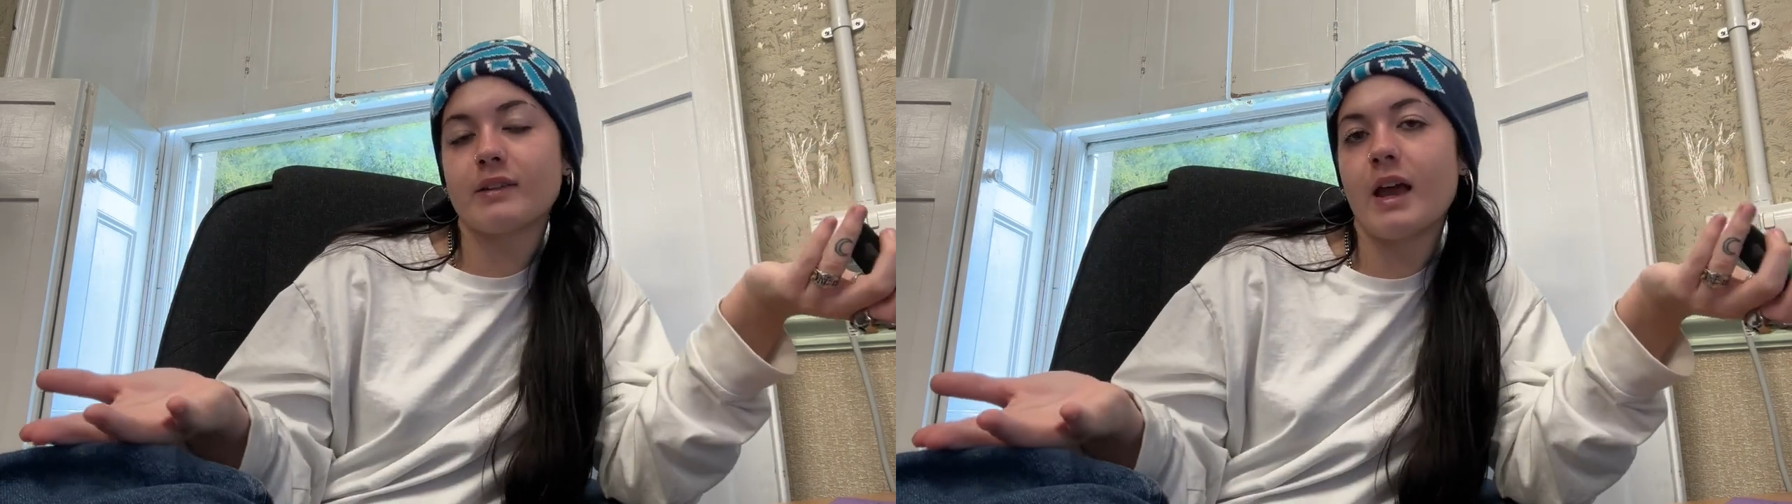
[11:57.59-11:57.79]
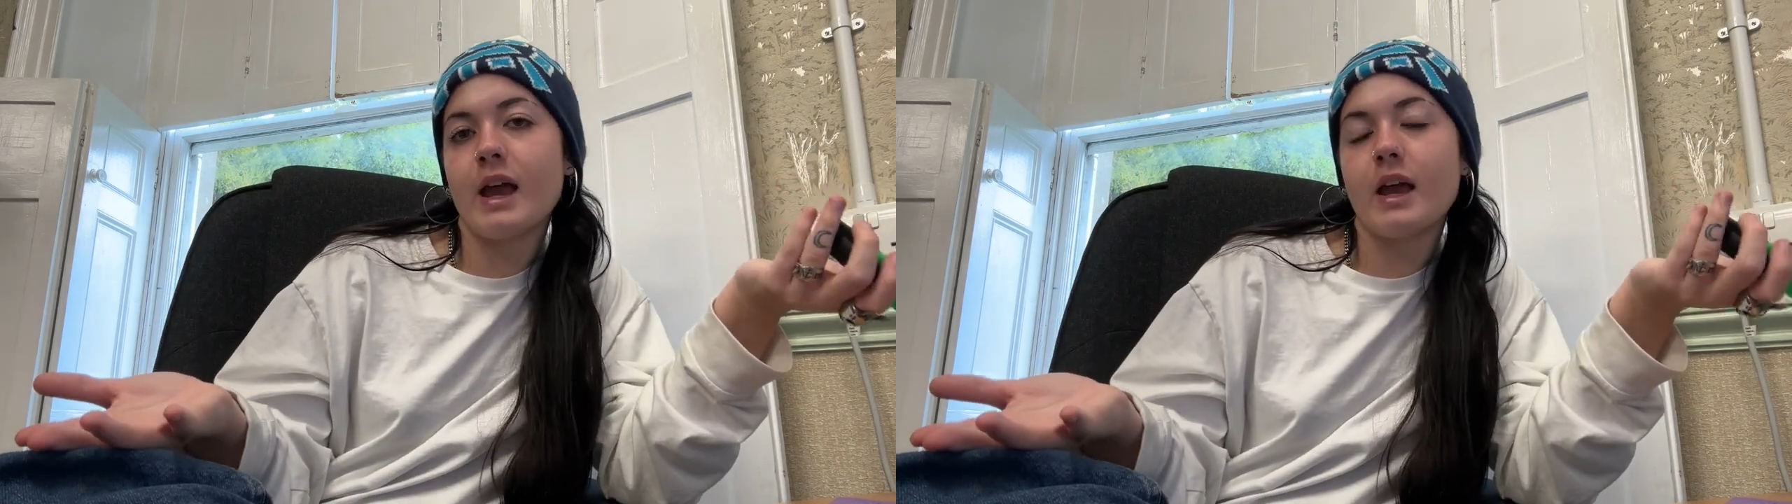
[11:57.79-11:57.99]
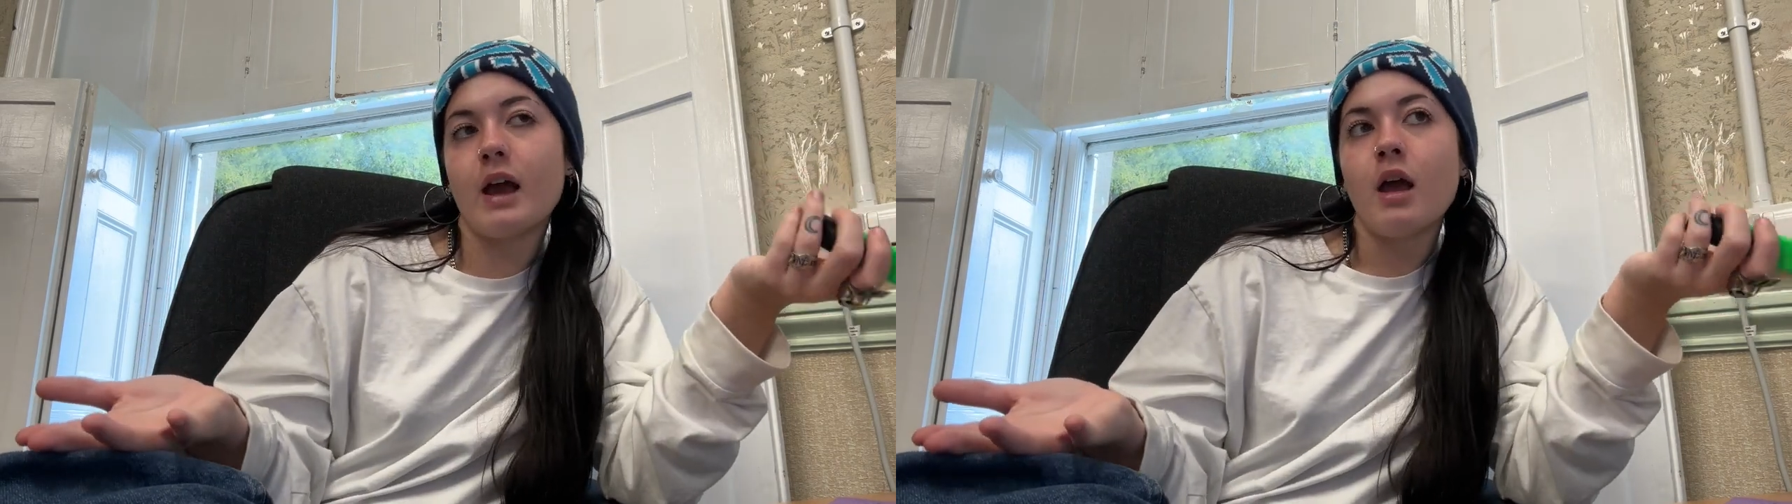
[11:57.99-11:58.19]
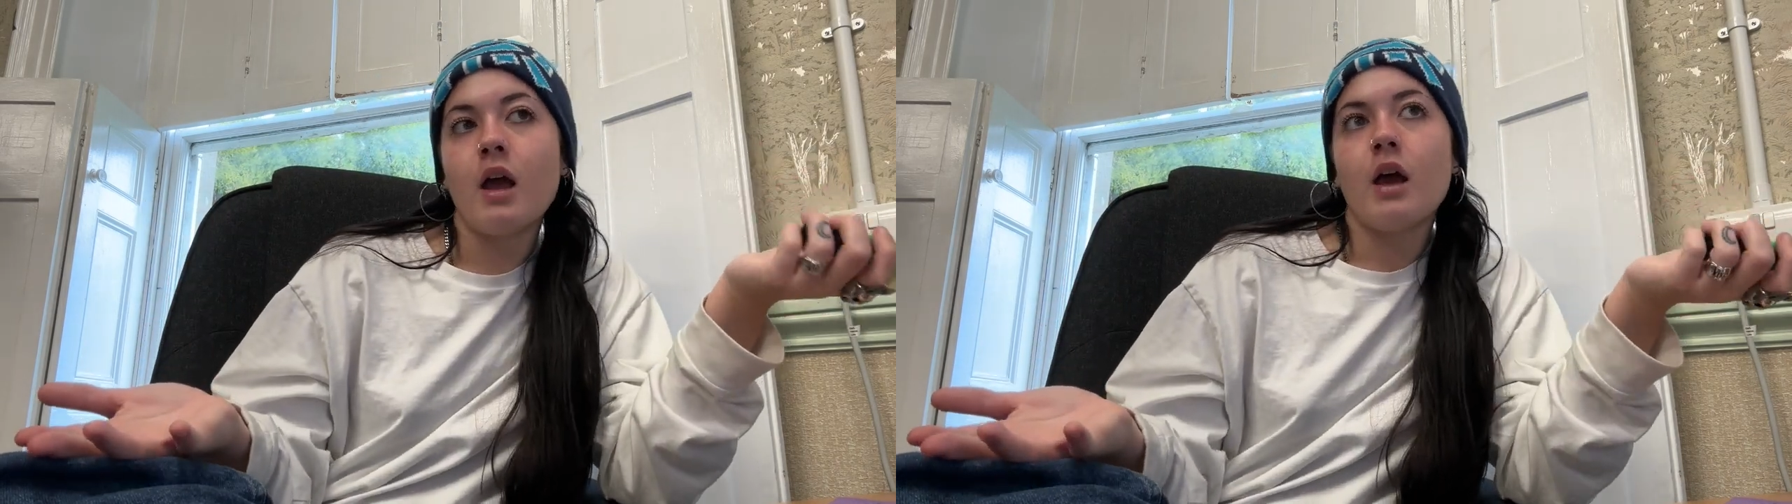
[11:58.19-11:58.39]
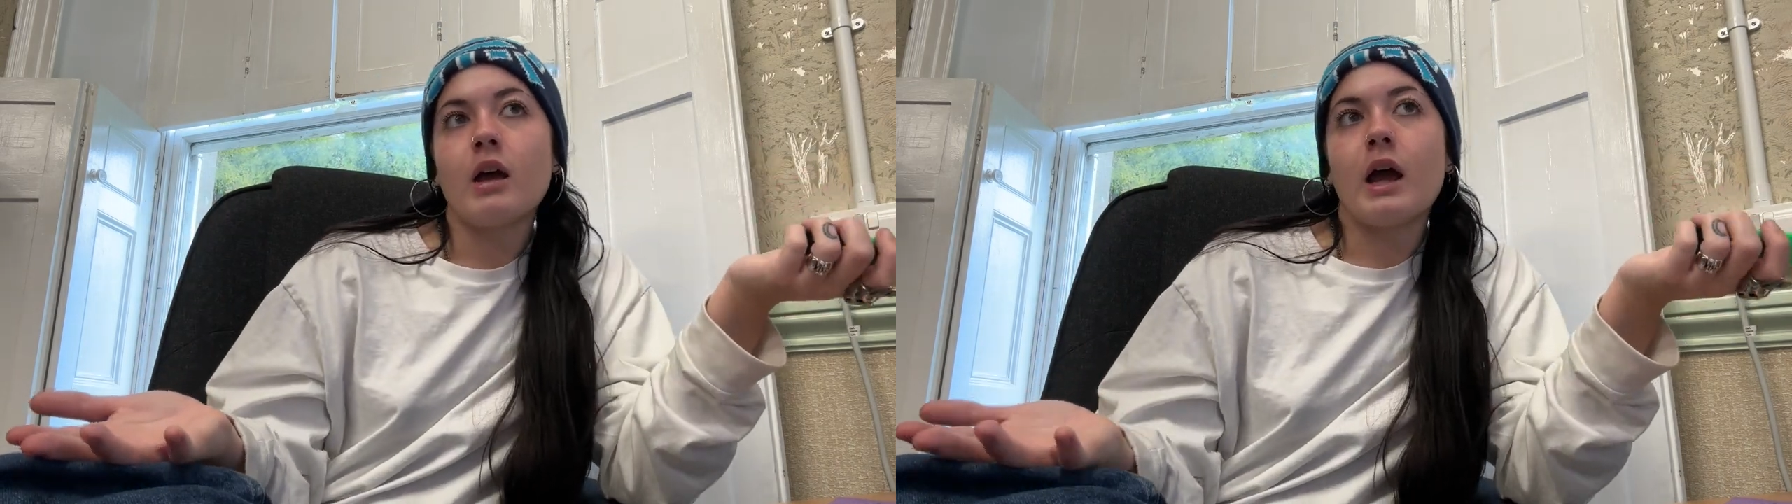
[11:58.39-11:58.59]
see.
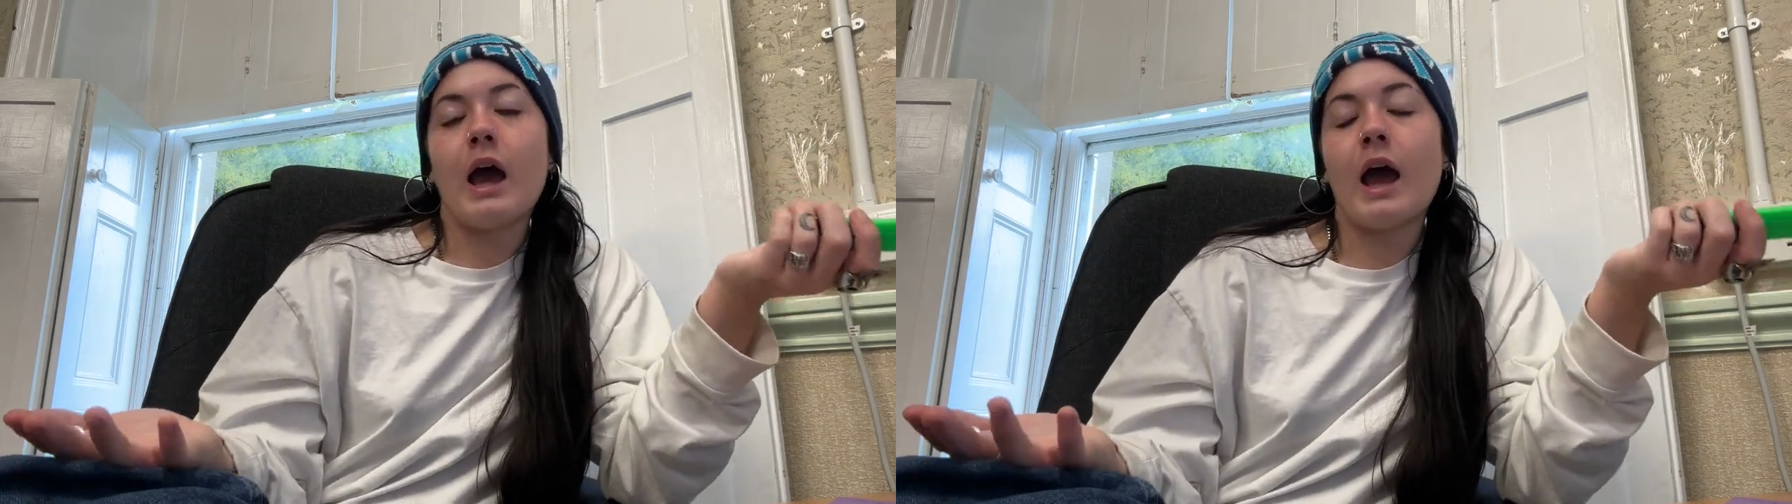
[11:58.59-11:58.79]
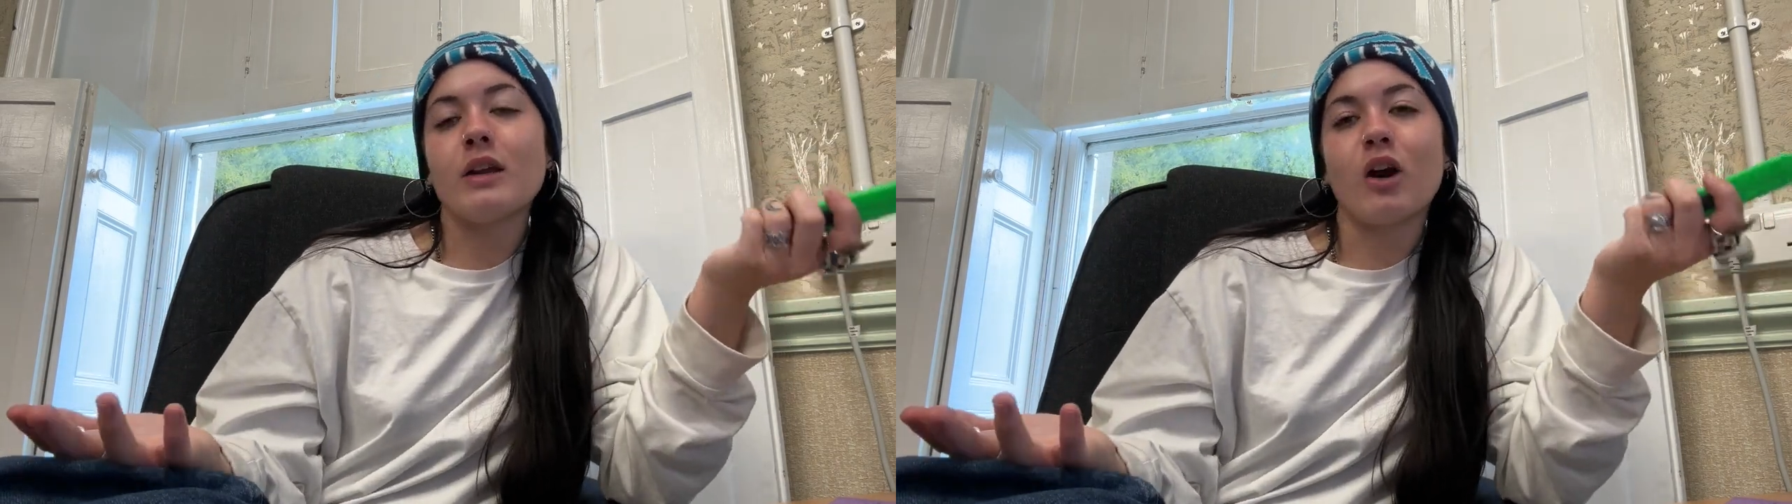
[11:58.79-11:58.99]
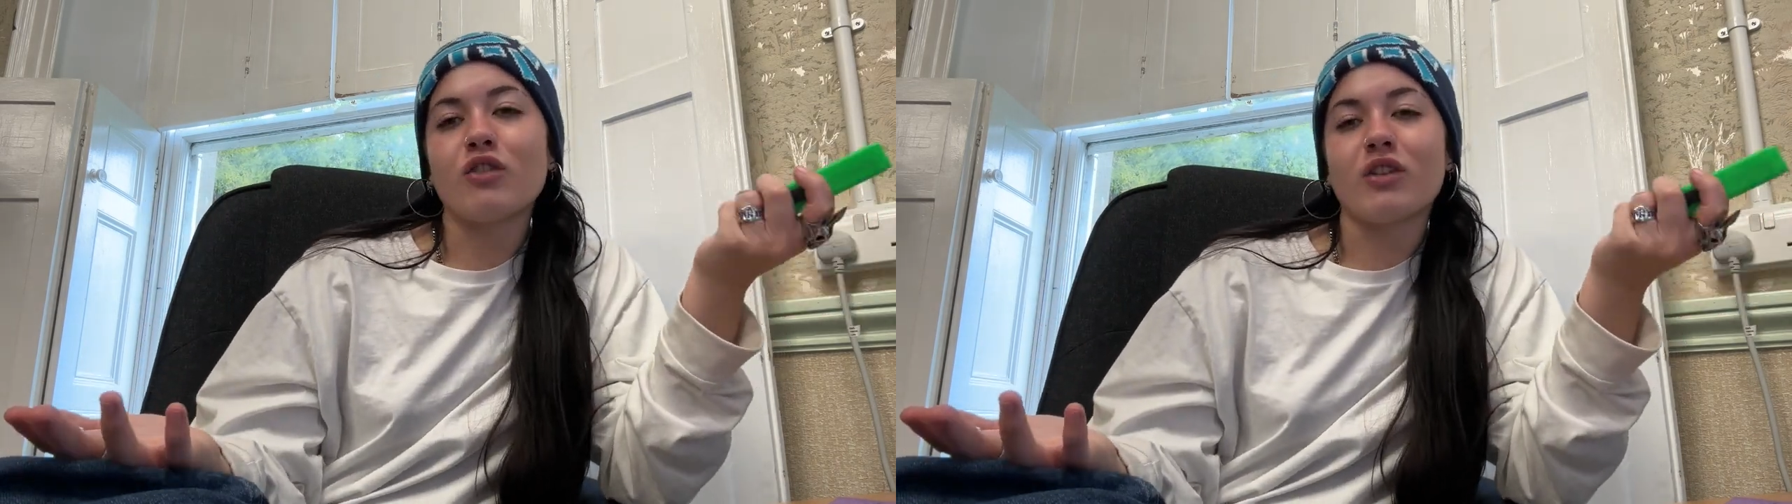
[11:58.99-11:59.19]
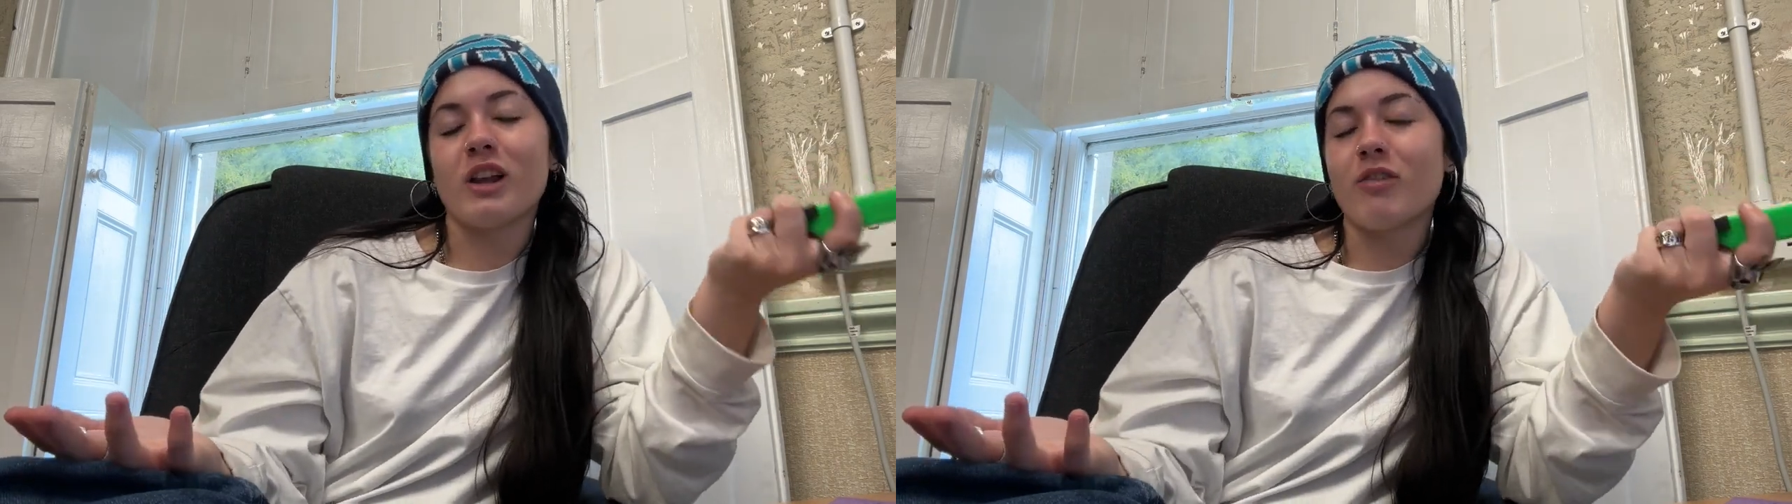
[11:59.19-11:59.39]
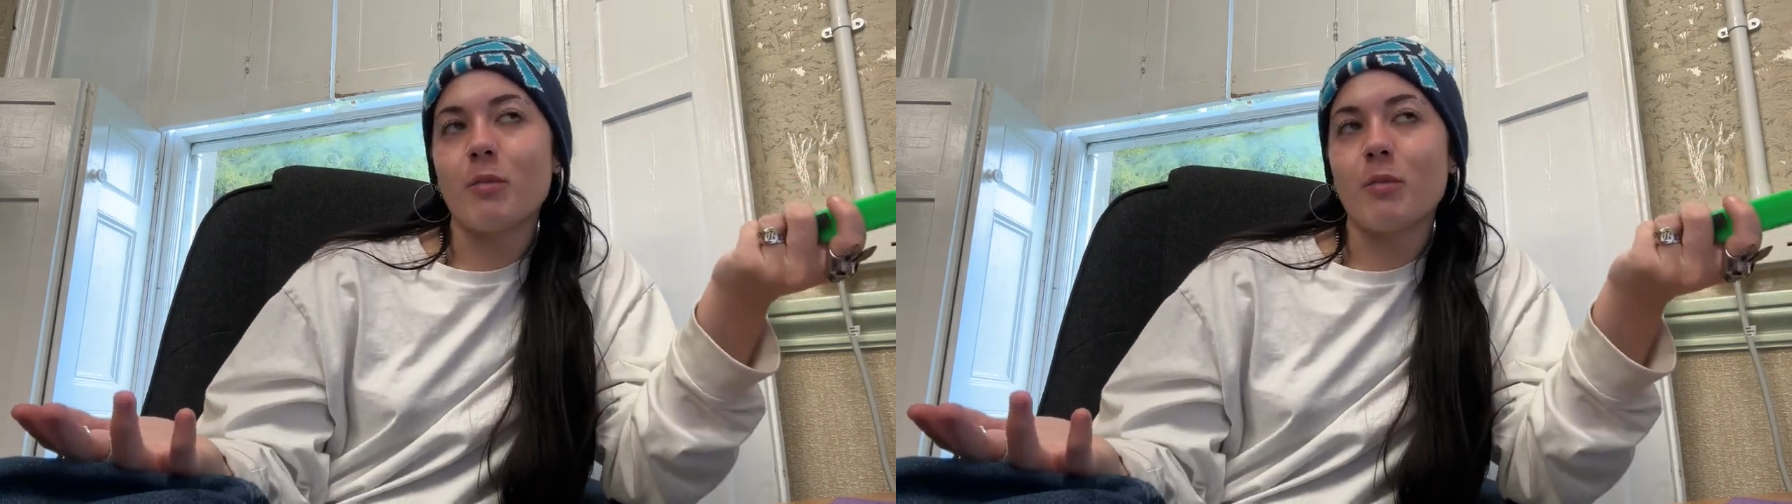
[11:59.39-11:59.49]
And I just love a